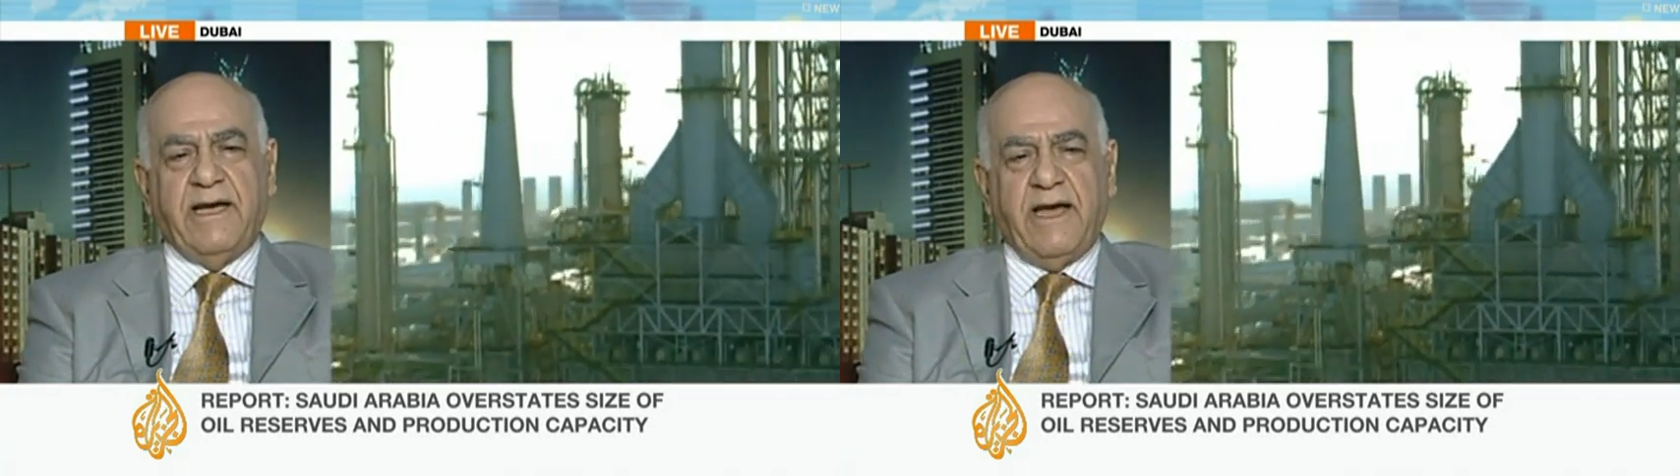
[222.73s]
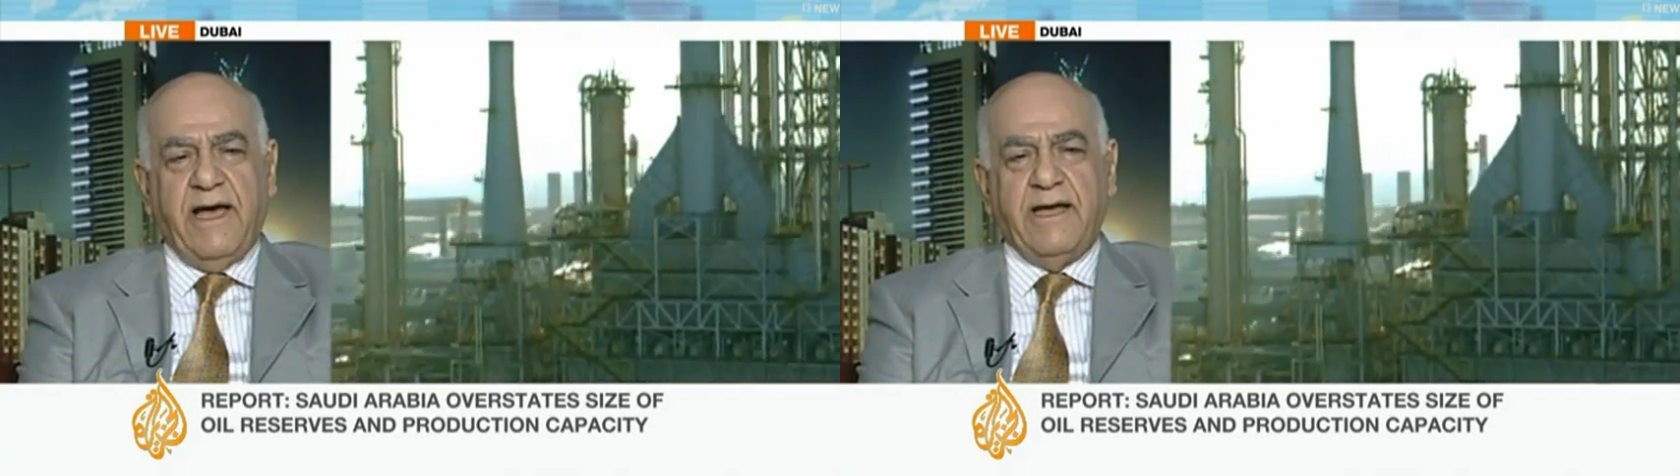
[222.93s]

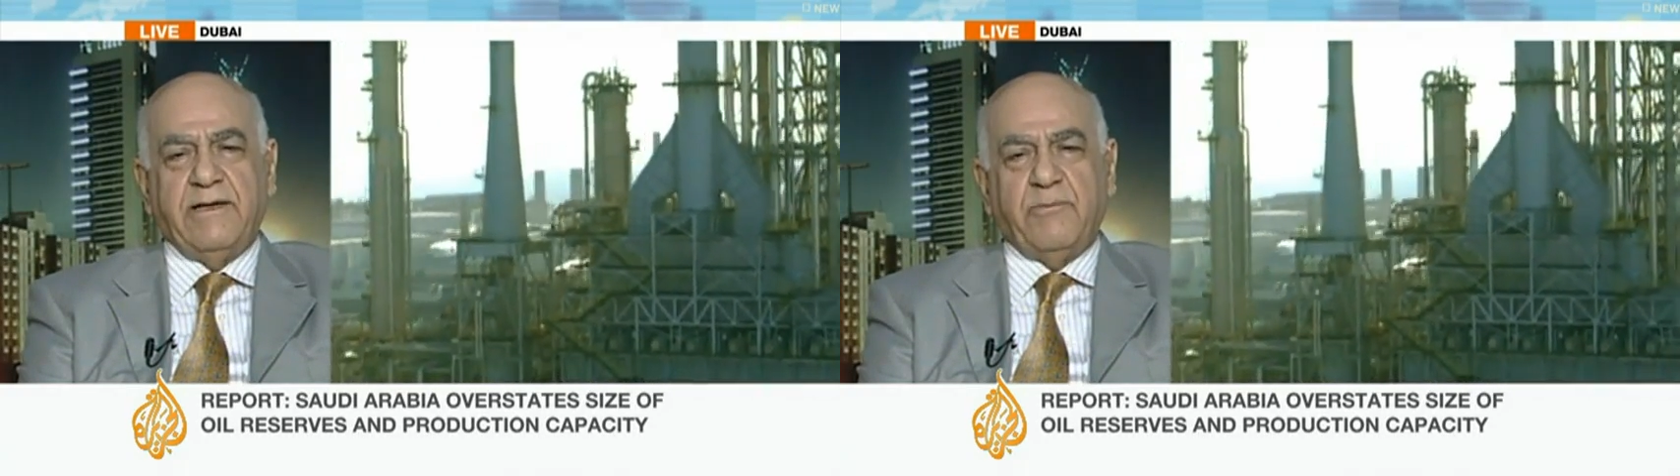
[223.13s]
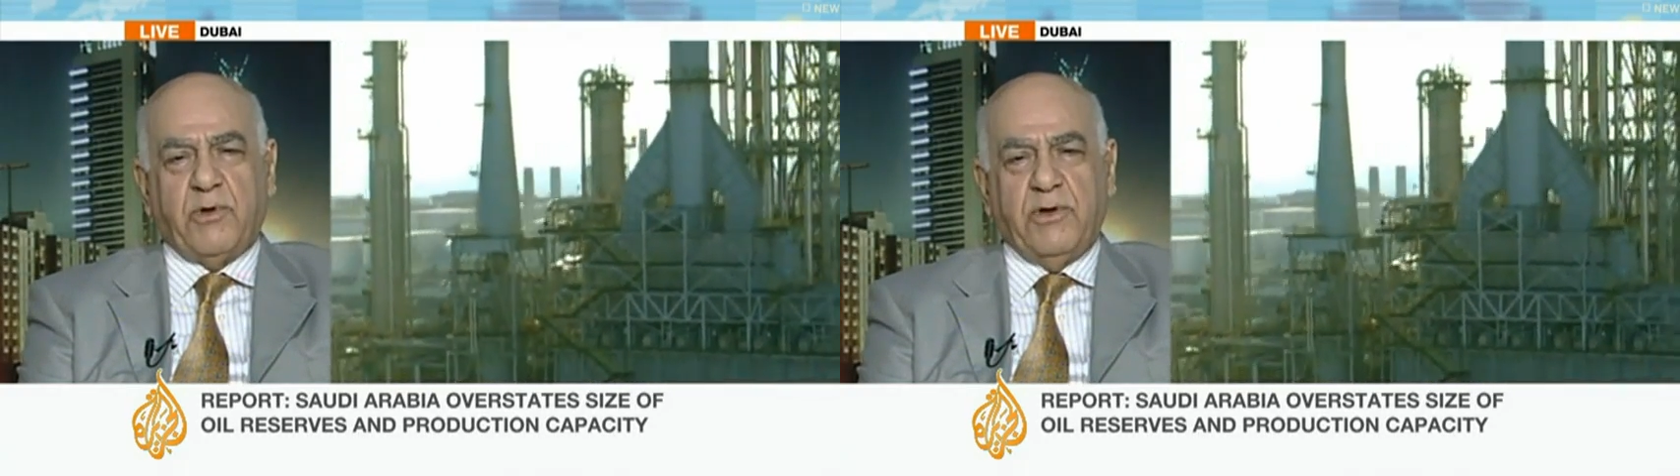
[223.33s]

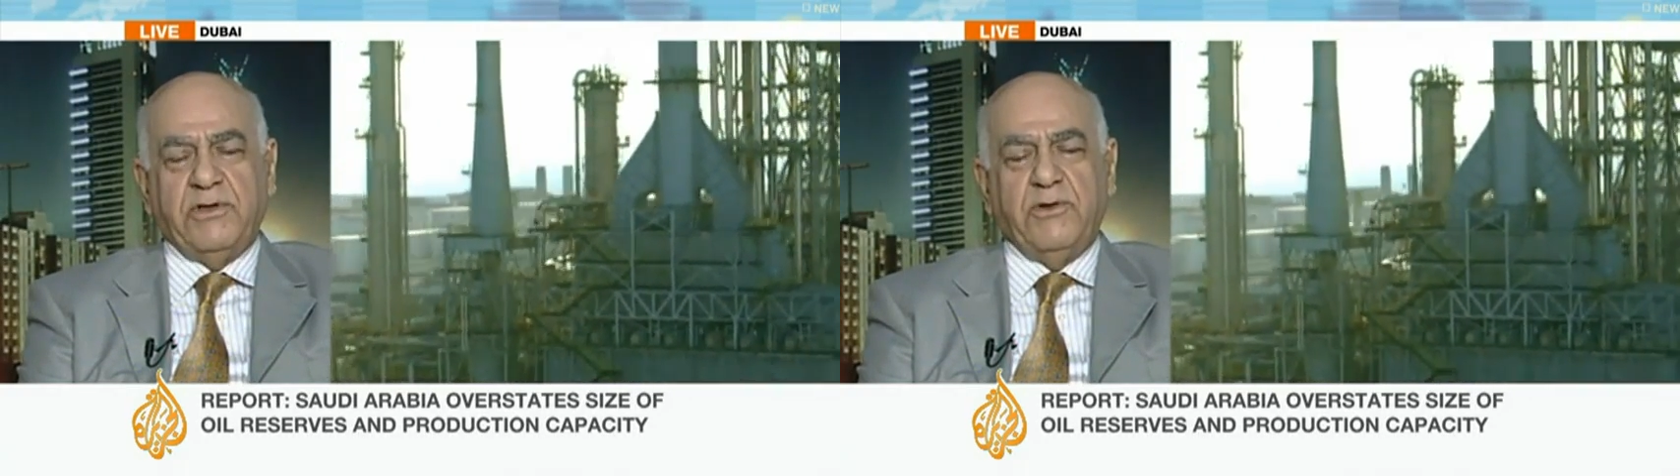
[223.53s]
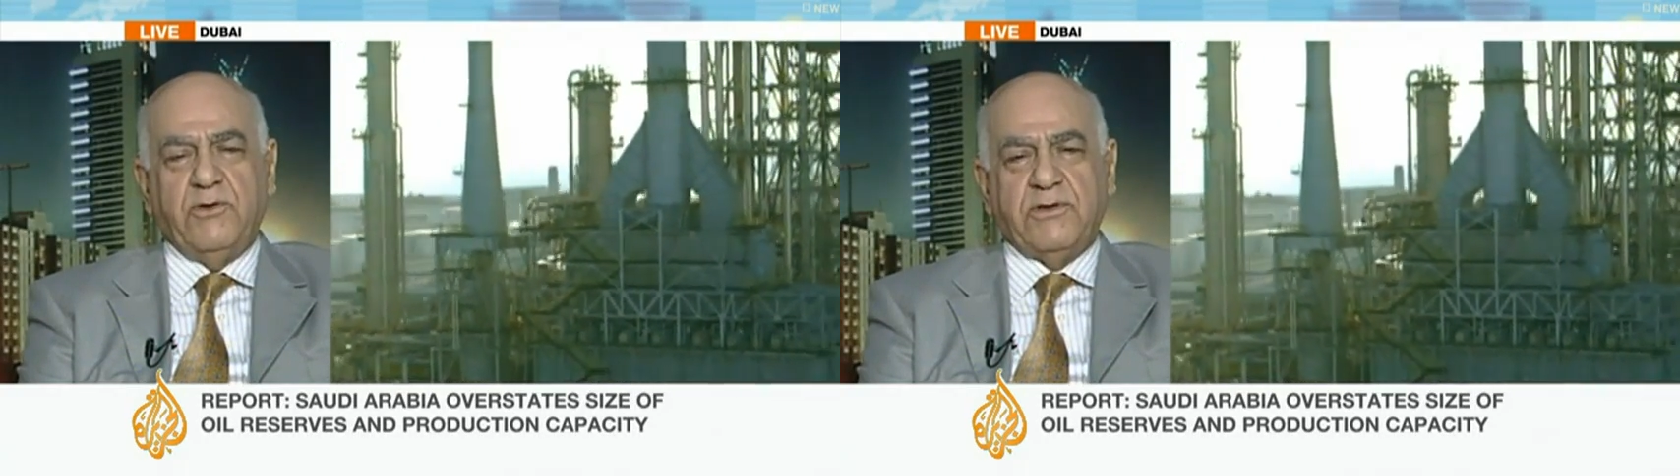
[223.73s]
can
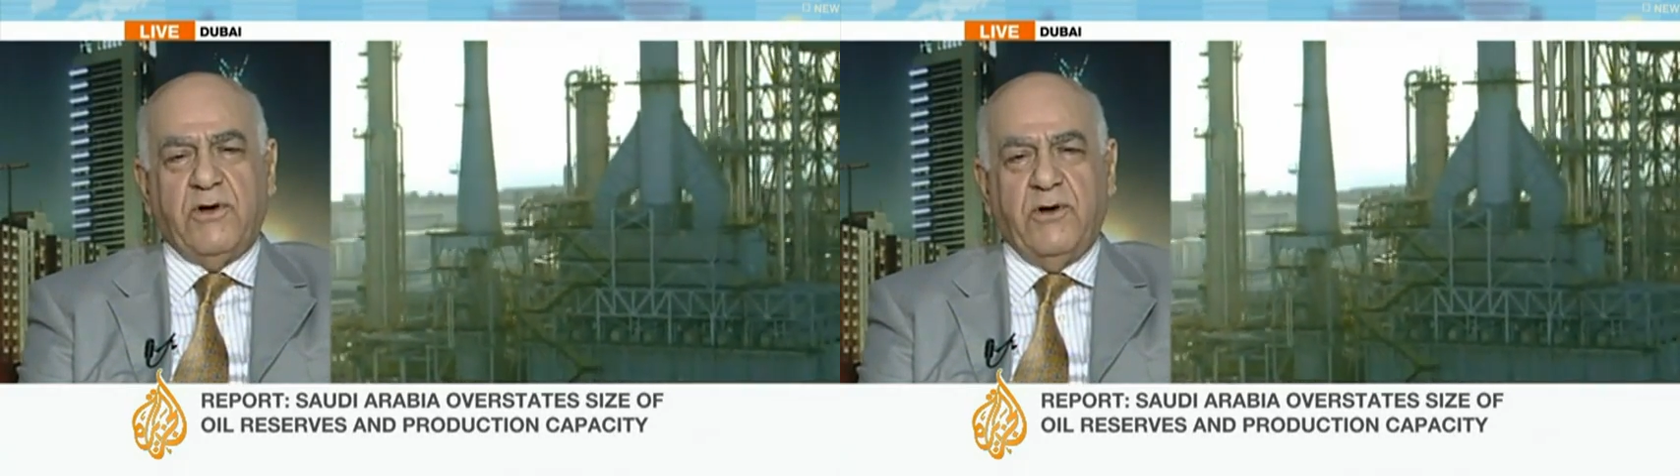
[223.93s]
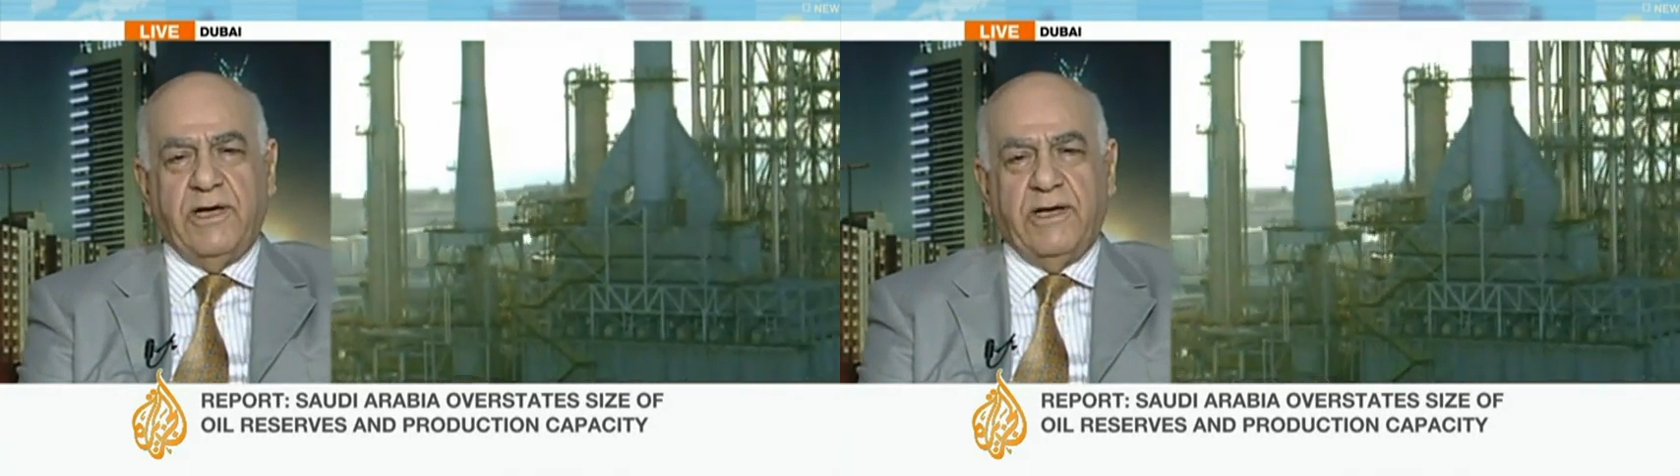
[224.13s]
produce
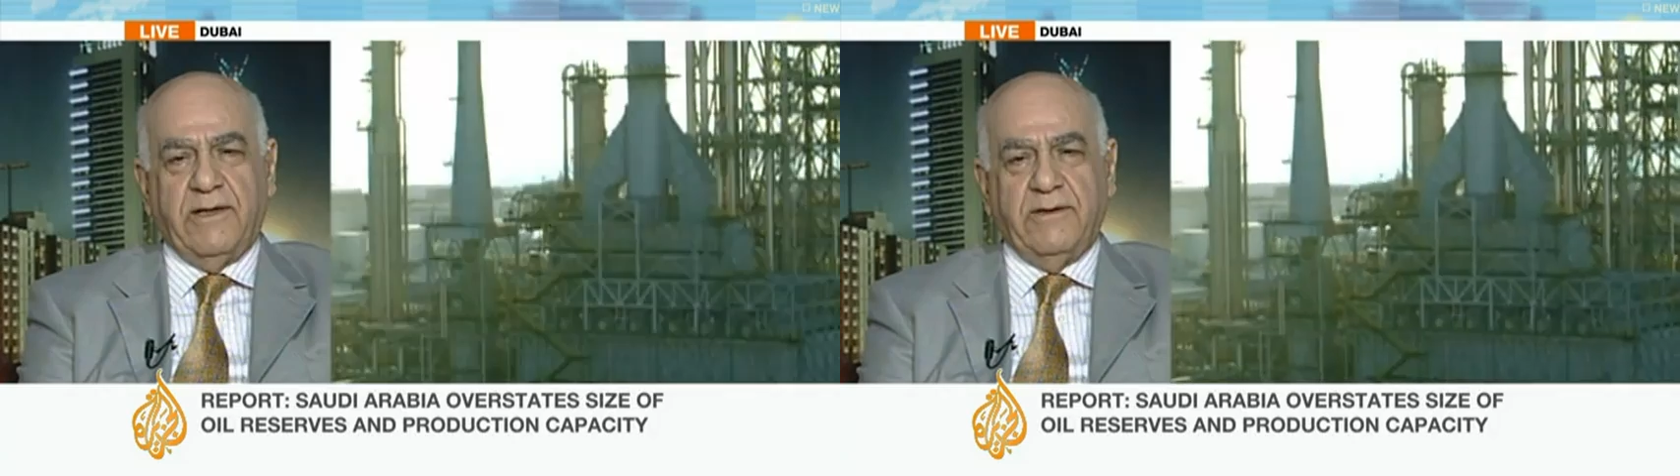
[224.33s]
oil.